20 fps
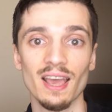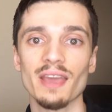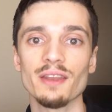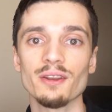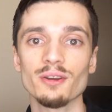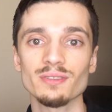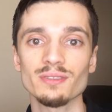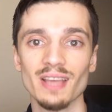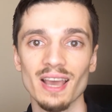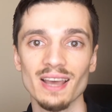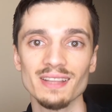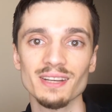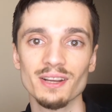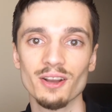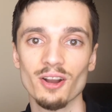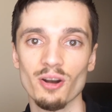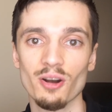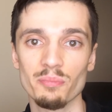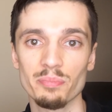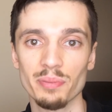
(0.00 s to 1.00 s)
and on the other
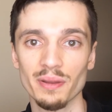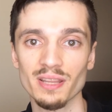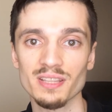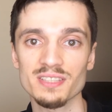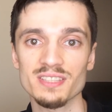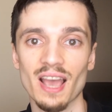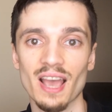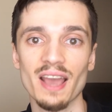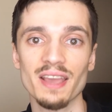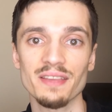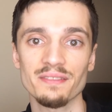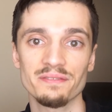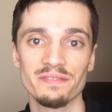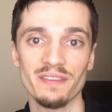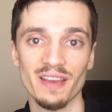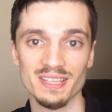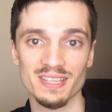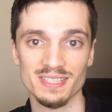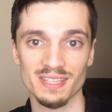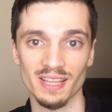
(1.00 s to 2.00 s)
companies I
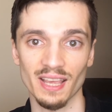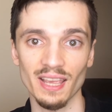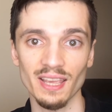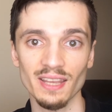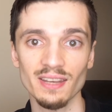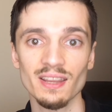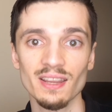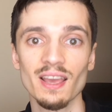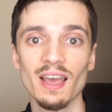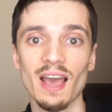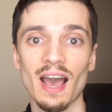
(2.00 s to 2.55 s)
invest in.